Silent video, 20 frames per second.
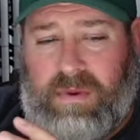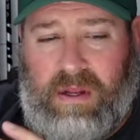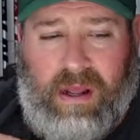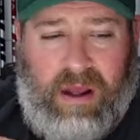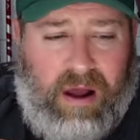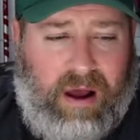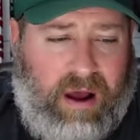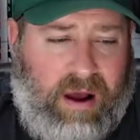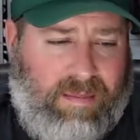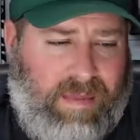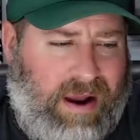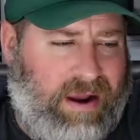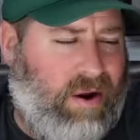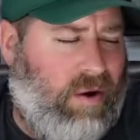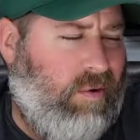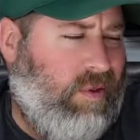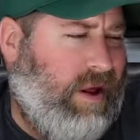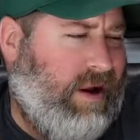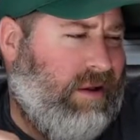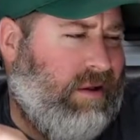I
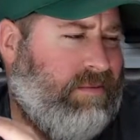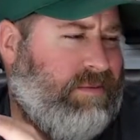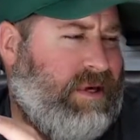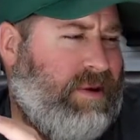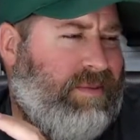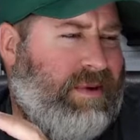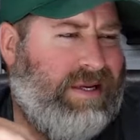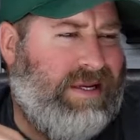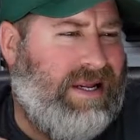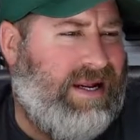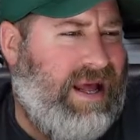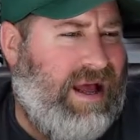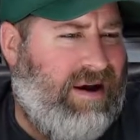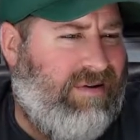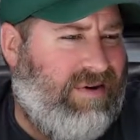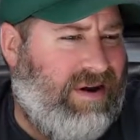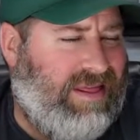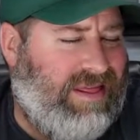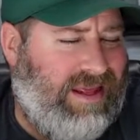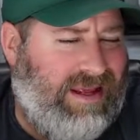know that Club Champion
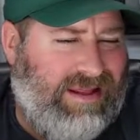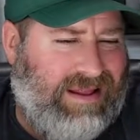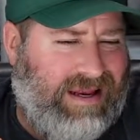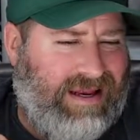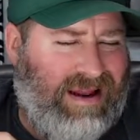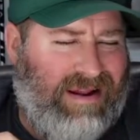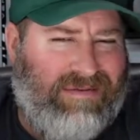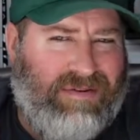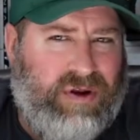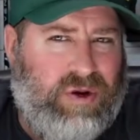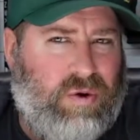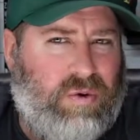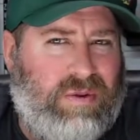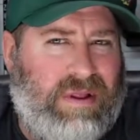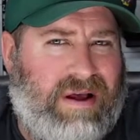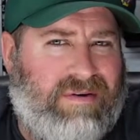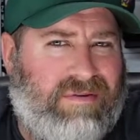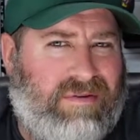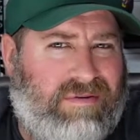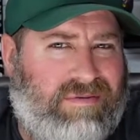I think they did have a new
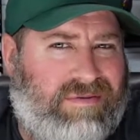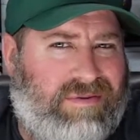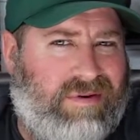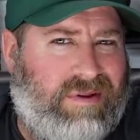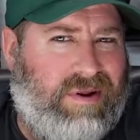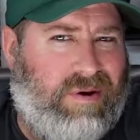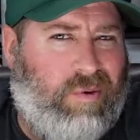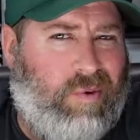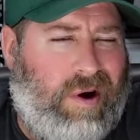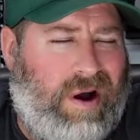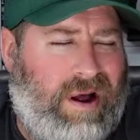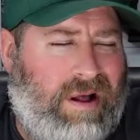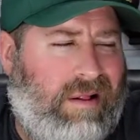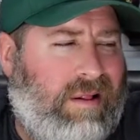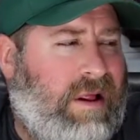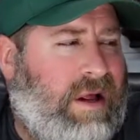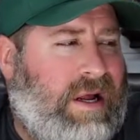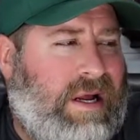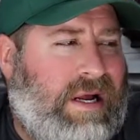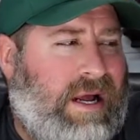level for a little
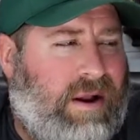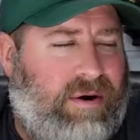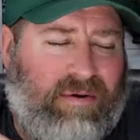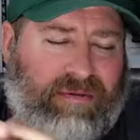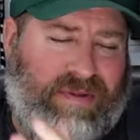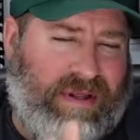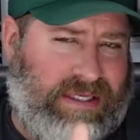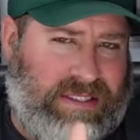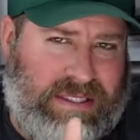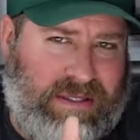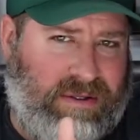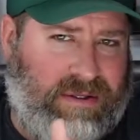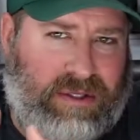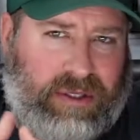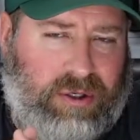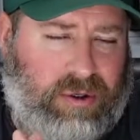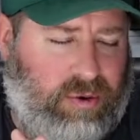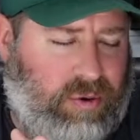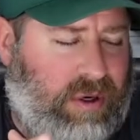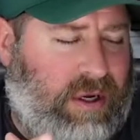while. I don't know if they still
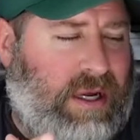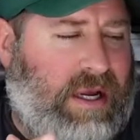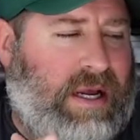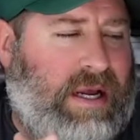do.